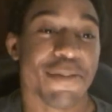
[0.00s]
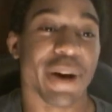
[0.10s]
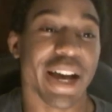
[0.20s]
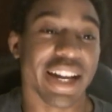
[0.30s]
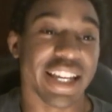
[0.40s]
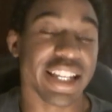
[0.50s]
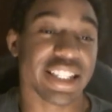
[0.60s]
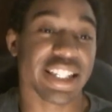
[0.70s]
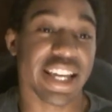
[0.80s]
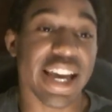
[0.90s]
But
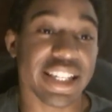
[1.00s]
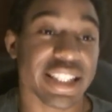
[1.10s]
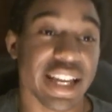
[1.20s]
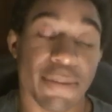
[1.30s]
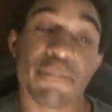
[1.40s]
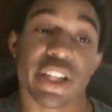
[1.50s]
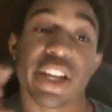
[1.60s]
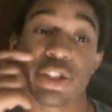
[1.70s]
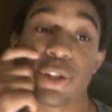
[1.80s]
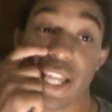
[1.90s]
it's the case that
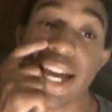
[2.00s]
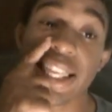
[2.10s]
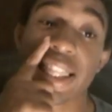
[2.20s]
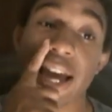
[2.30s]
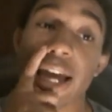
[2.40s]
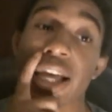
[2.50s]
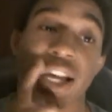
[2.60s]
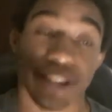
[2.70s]
because you're like that,